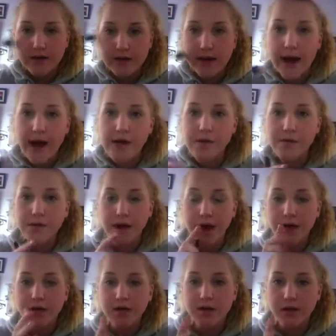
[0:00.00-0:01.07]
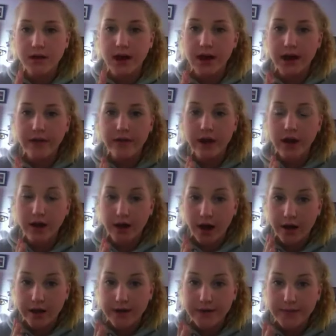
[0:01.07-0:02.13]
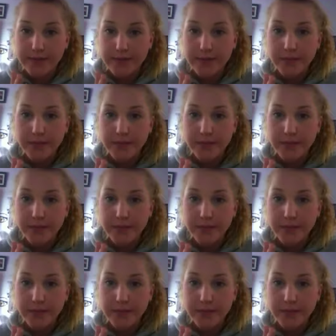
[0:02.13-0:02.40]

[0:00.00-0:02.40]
now I just look like I have a lot of color.